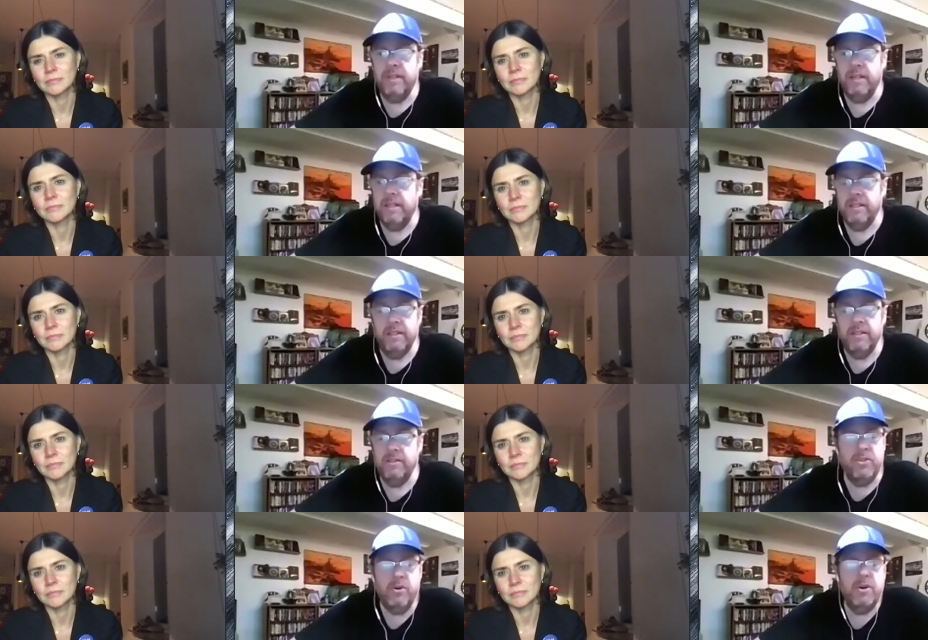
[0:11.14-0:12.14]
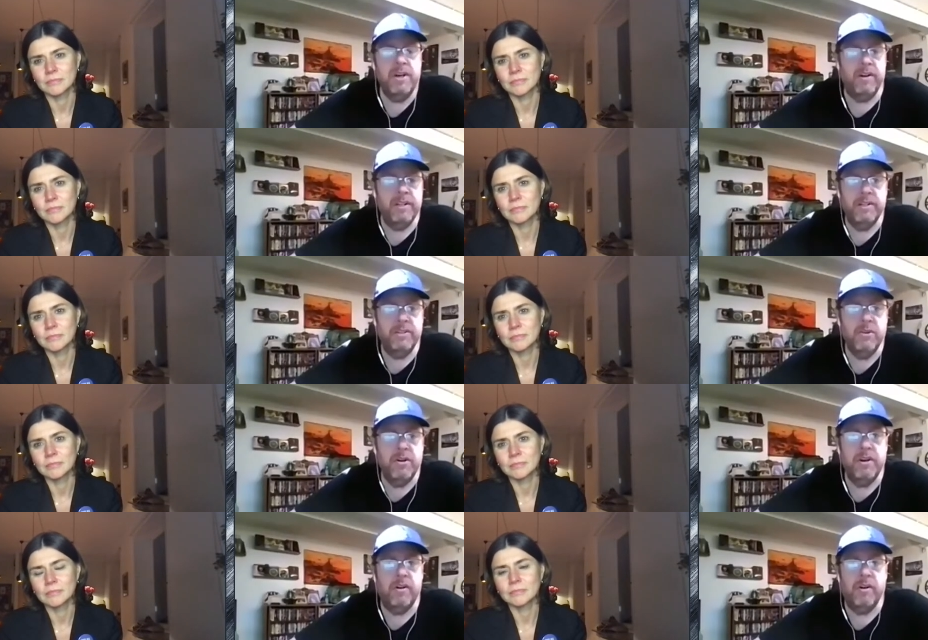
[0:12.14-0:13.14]
Speaker 1: a uh, extraordinary,
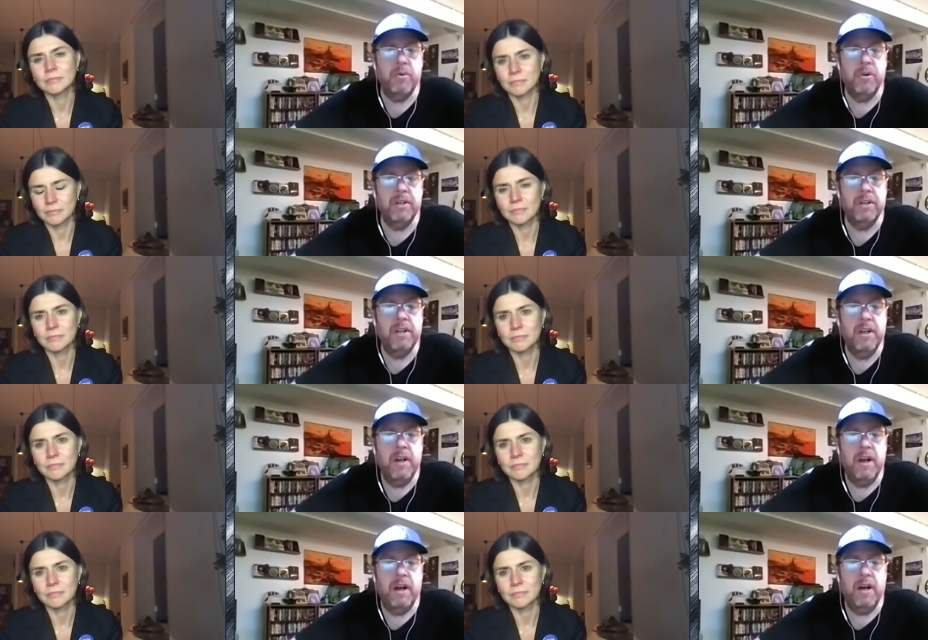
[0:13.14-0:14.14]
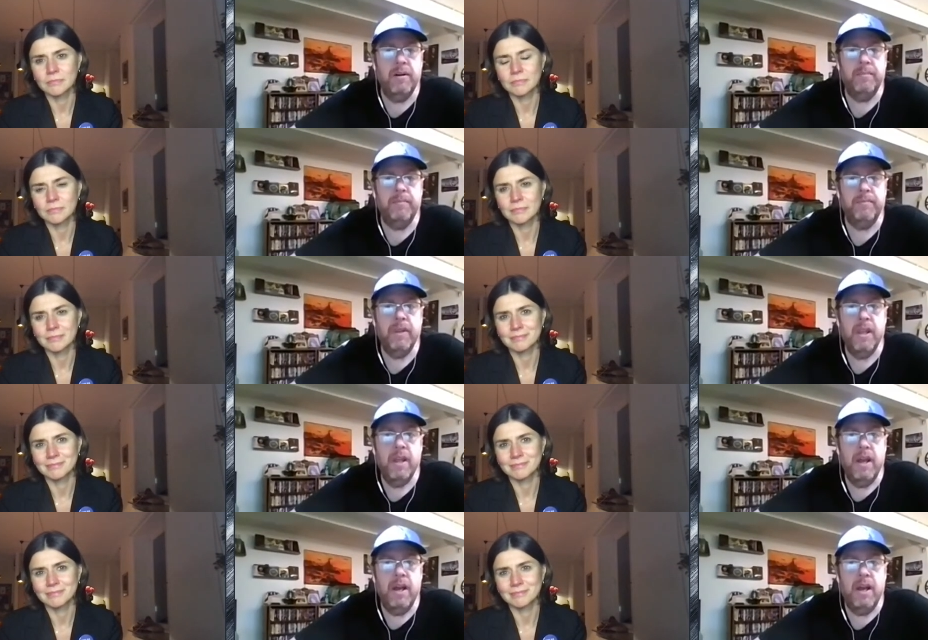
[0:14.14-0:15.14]
extraordinary work. Um,
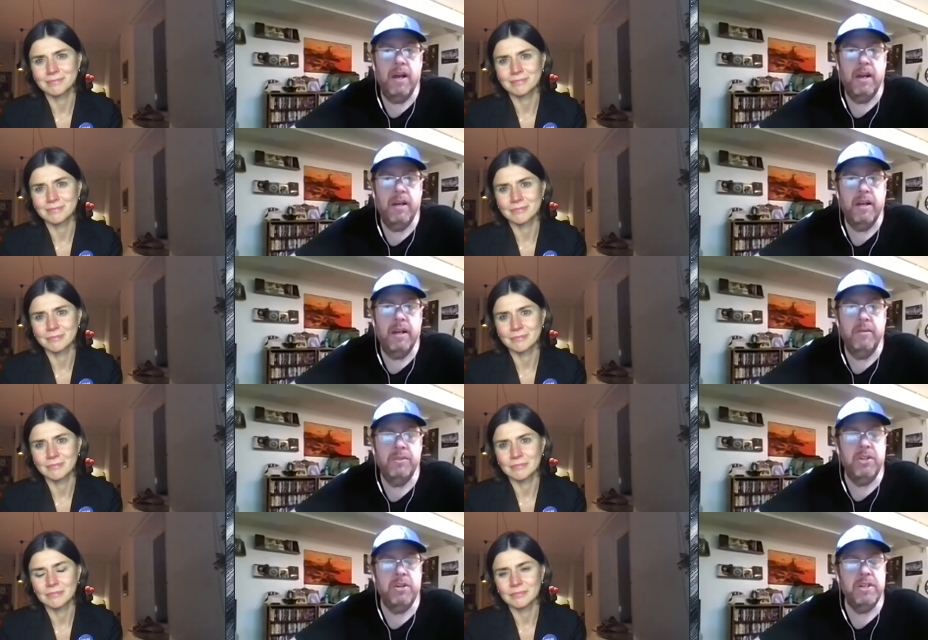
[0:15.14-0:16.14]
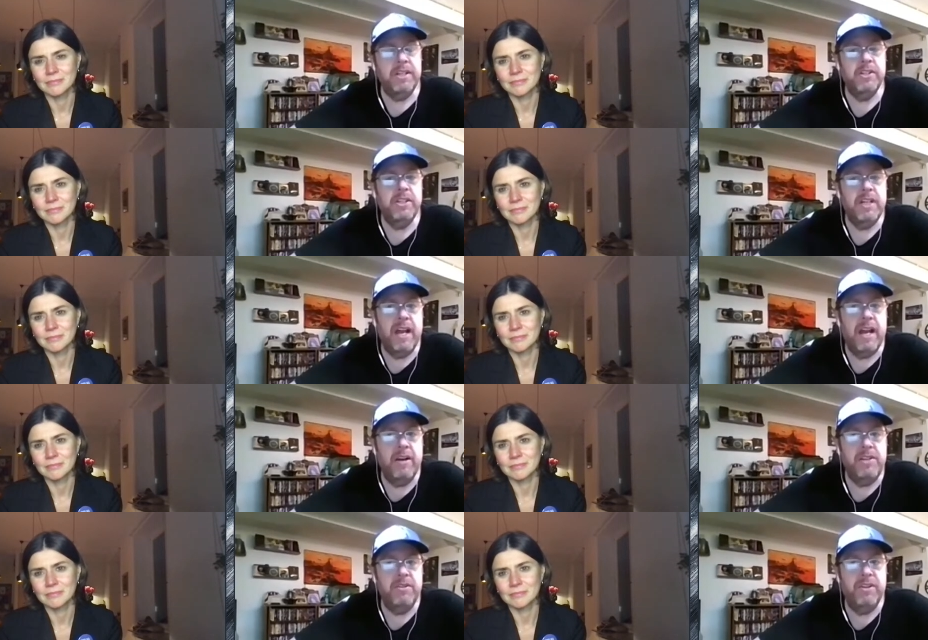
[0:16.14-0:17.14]
uh, I was curious, actually, how
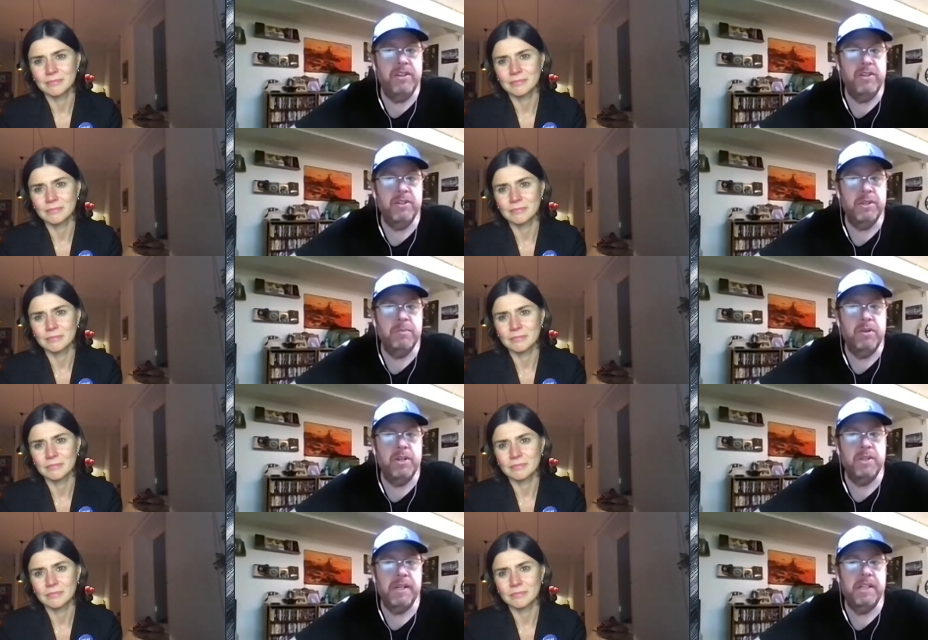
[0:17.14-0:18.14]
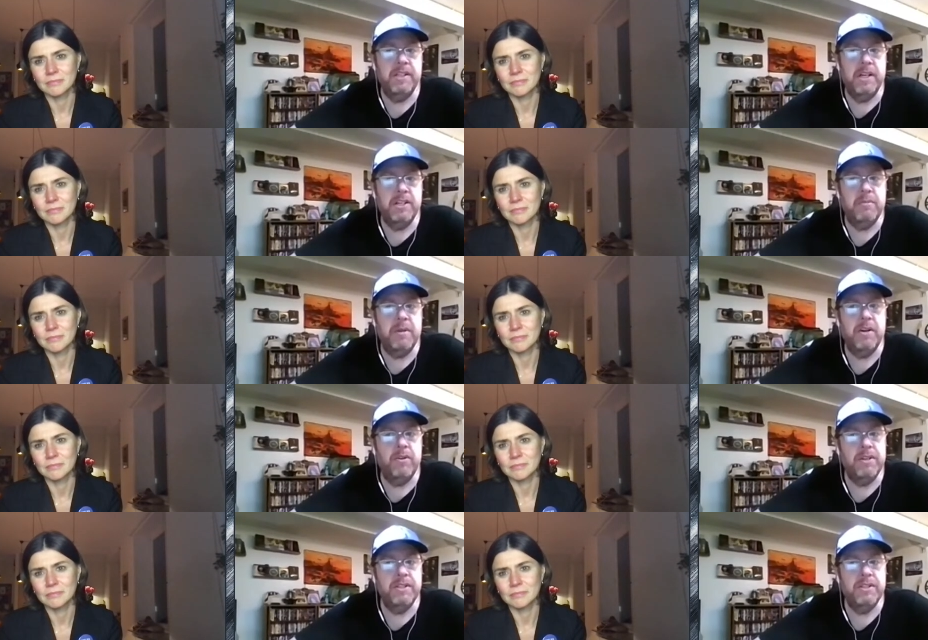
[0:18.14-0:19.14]
do you think your experience making
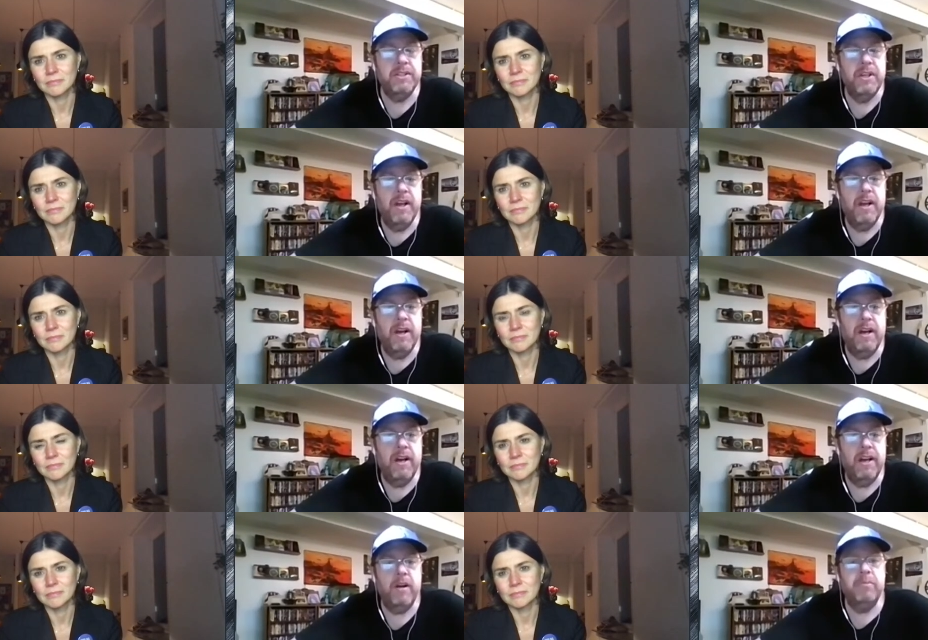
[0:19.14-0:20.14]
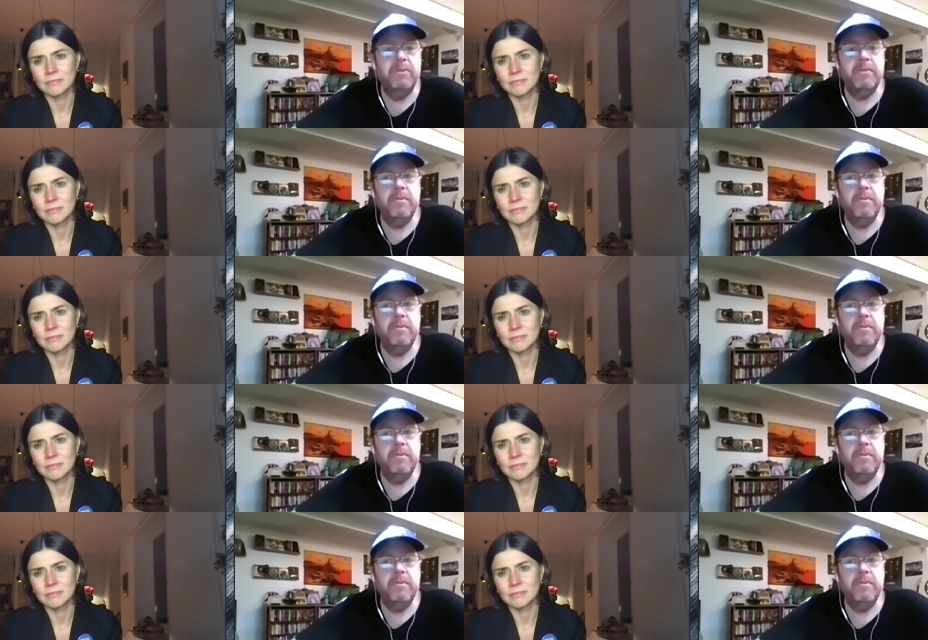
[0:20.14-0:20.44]
documentaries helped